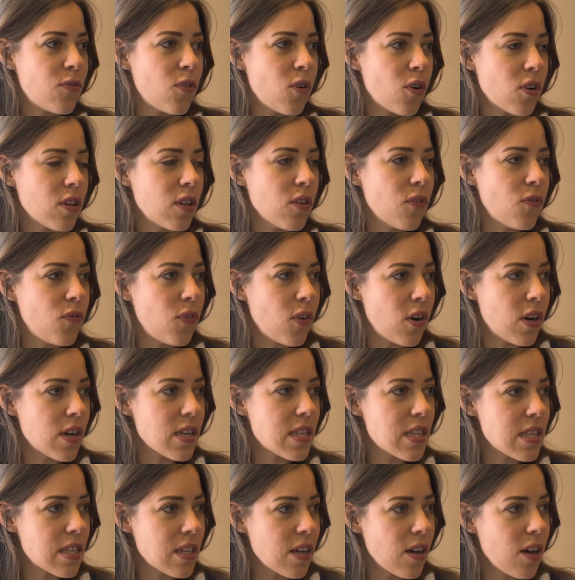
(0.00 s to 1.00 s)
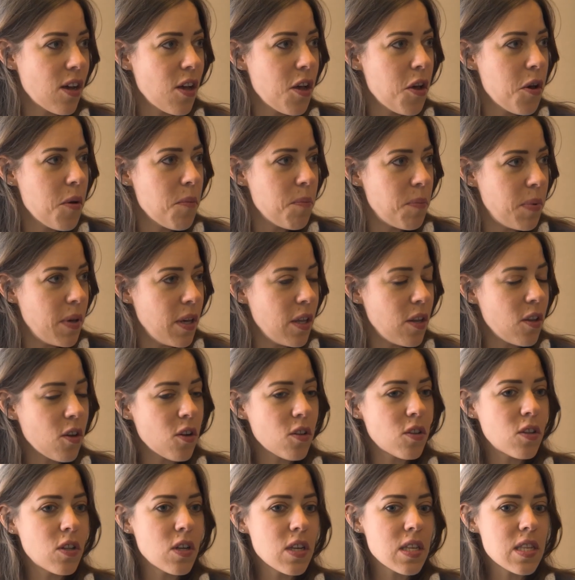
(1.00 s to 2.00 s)
for the first
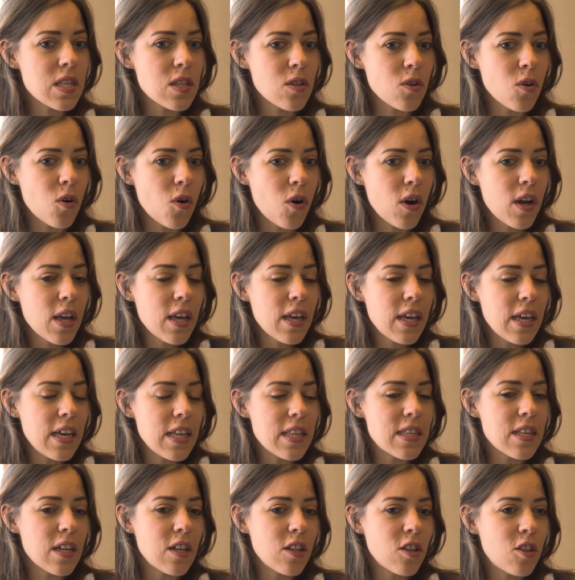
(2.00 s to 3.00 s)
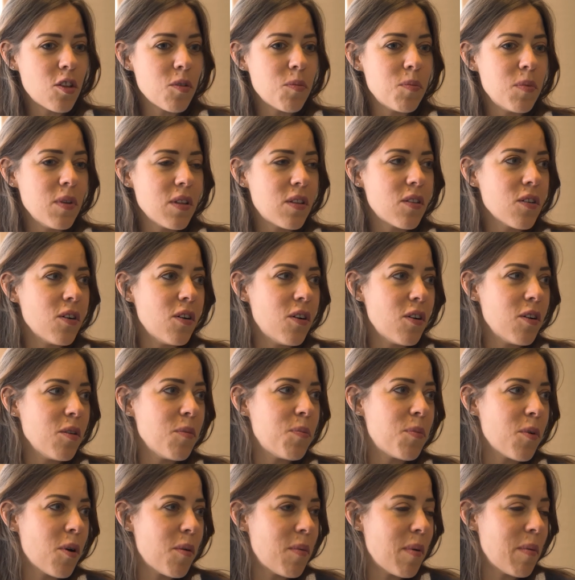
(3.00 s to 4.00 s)
period, so it's a little bit early
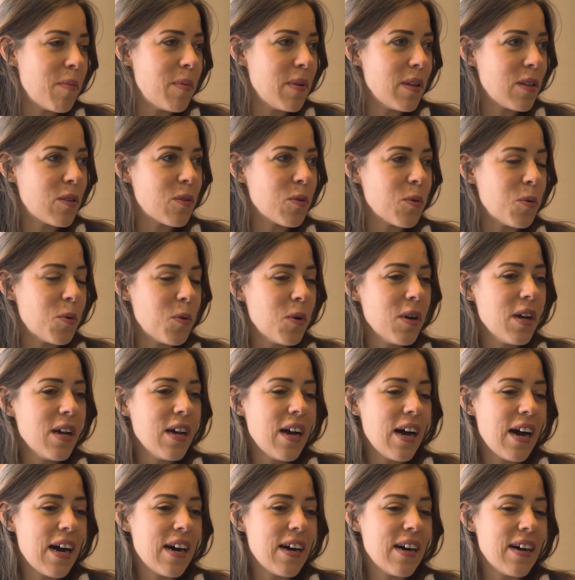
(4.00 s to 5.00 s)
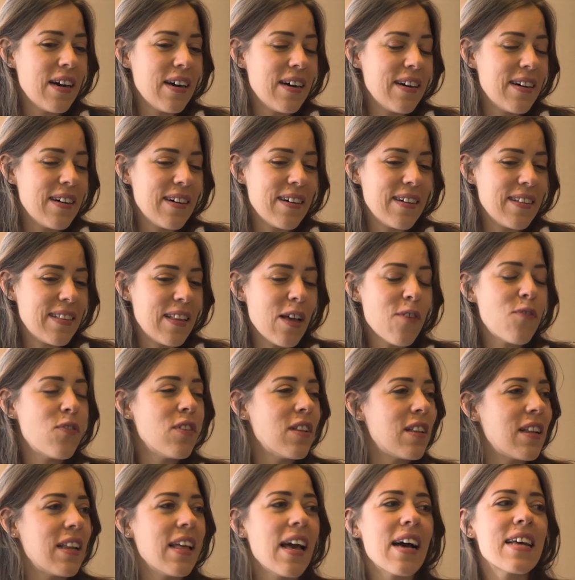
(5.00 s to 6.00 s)
probably to
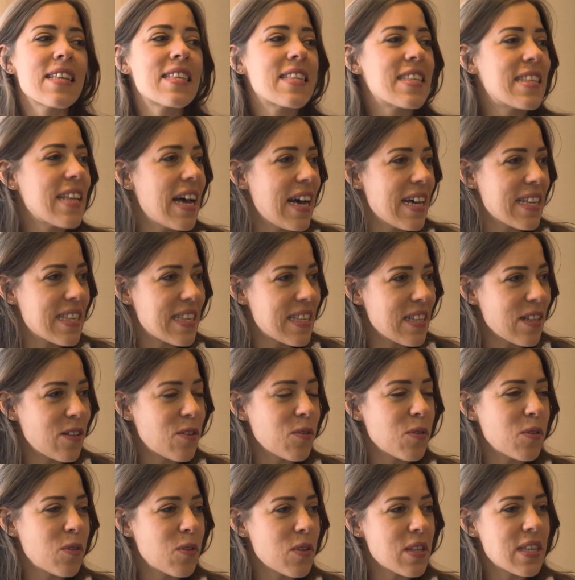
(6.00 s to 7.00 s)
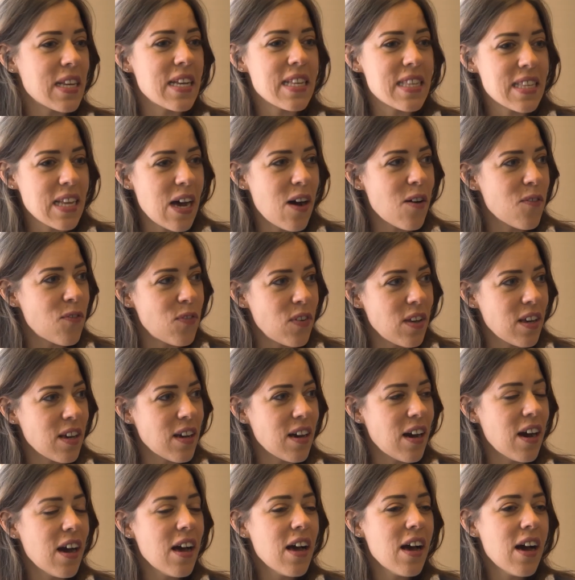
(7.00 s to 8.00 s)
definitely assess, to say
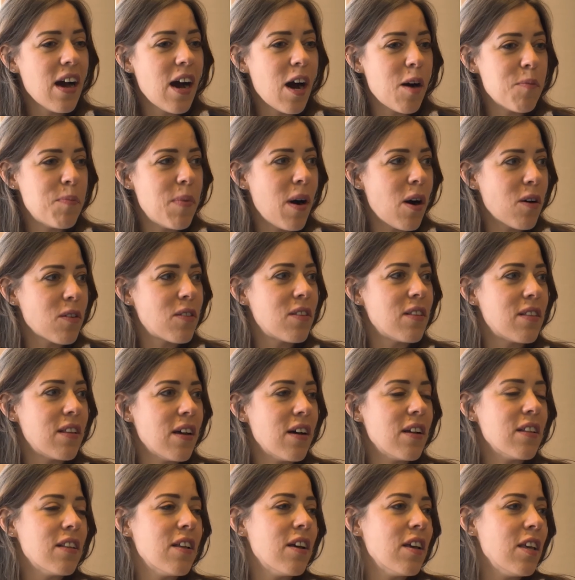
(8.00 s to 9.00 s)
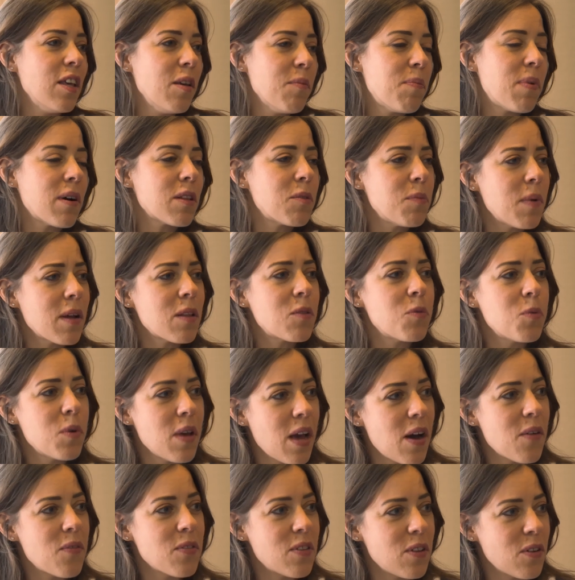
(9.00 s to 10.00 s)
something about the impact, but we
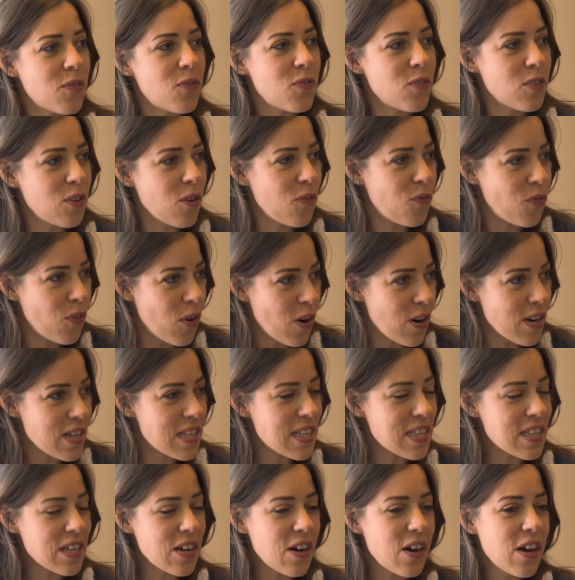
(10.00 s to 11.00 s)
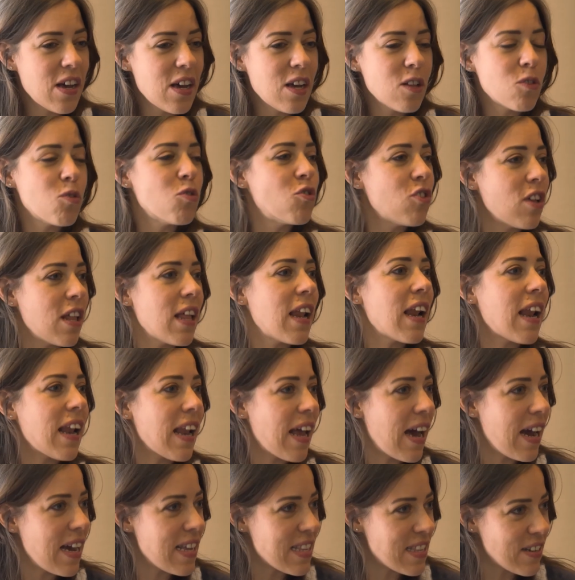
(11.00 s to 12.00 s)
have the first, to
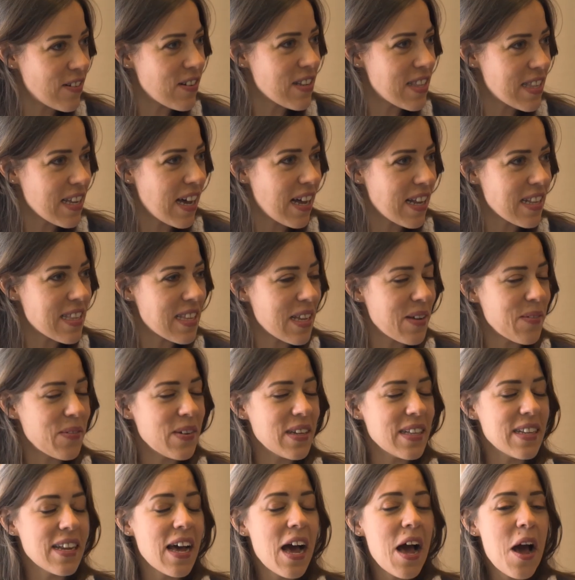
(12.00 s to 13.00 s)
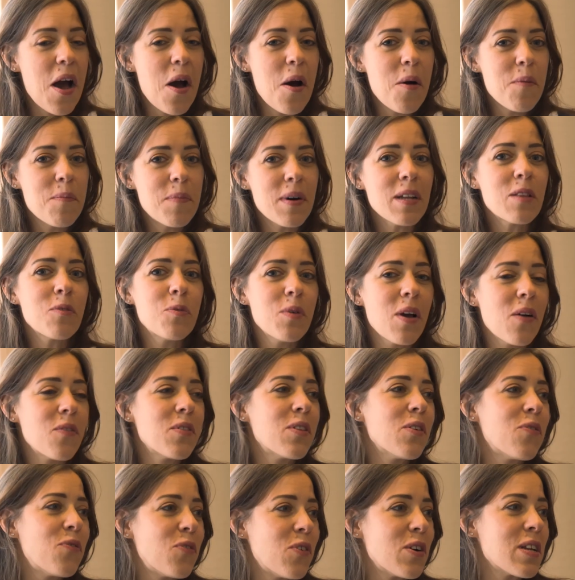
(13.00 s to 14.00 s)
generalize results, I mean. But we have
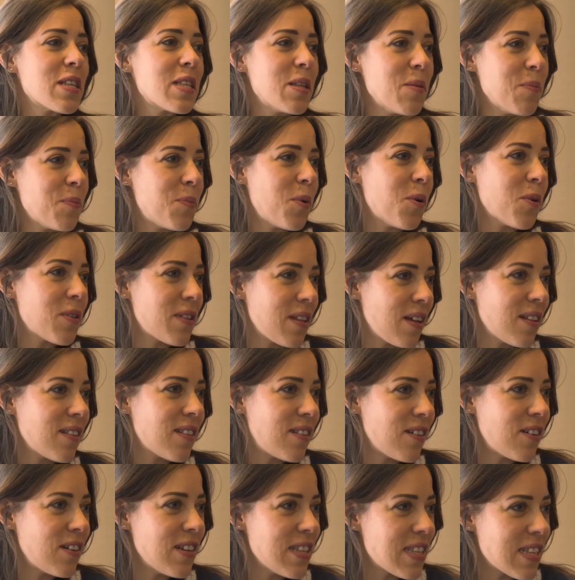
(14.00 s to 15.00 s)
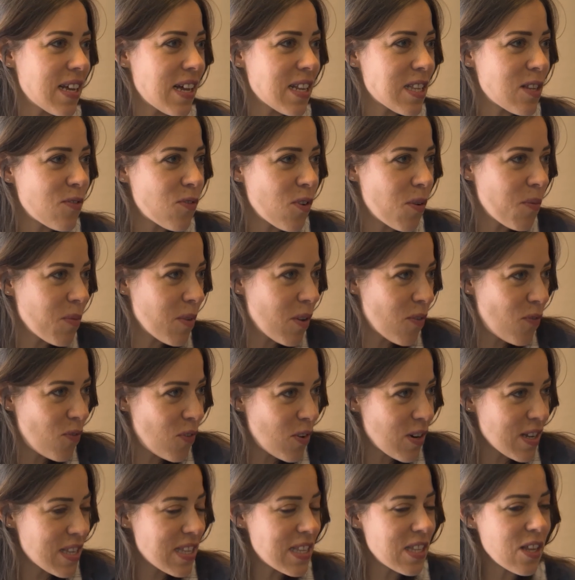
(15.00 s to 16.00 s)
the first important results from the
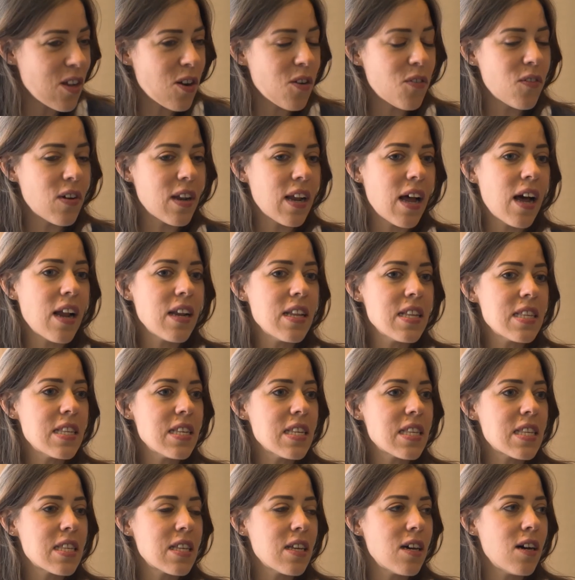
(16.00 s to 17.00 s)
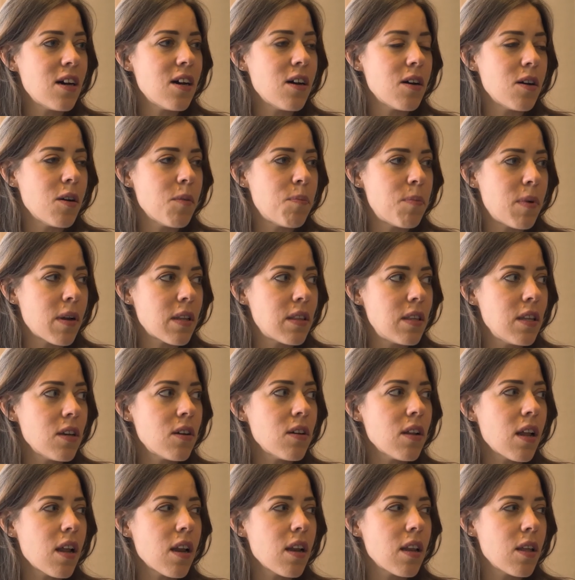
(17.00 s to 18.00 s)
first year of analysis.
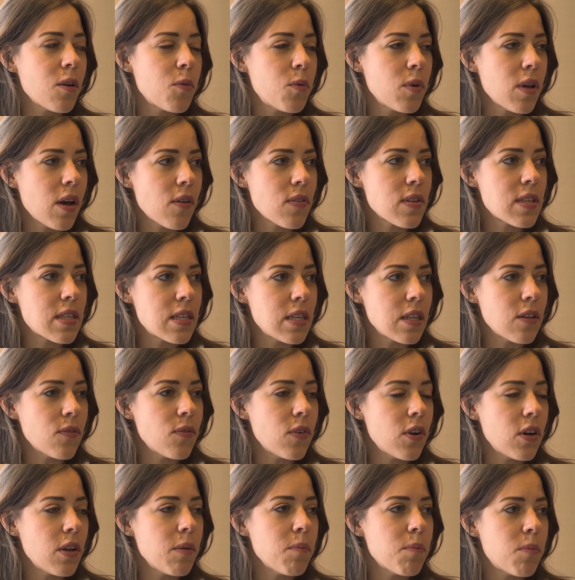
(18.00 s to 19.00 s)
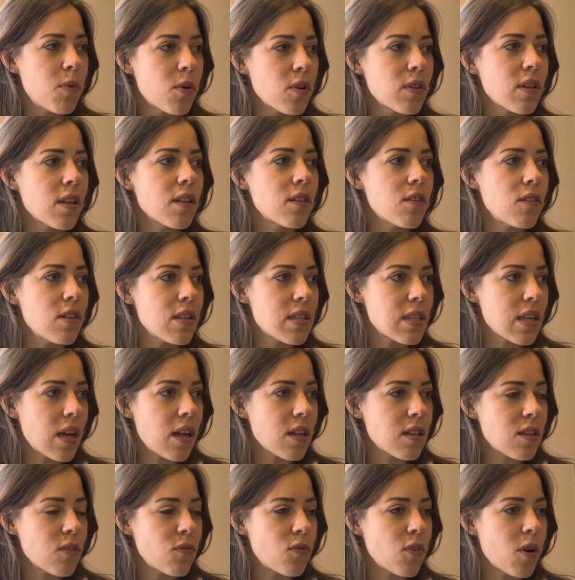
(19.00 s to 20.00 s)
Particularly, we have seen very important
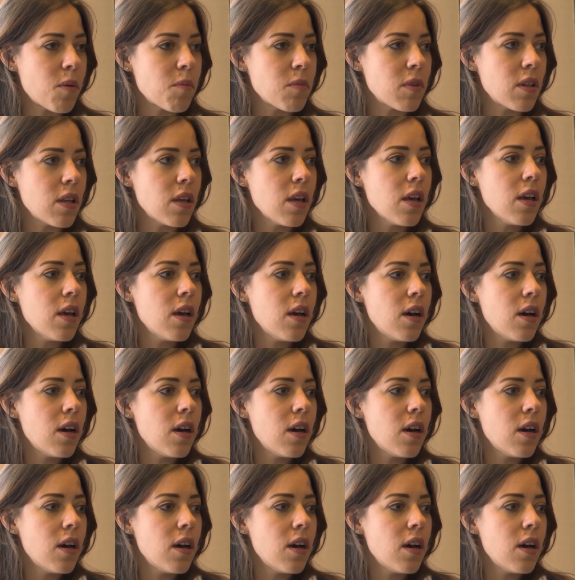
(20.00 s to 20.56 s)
results from the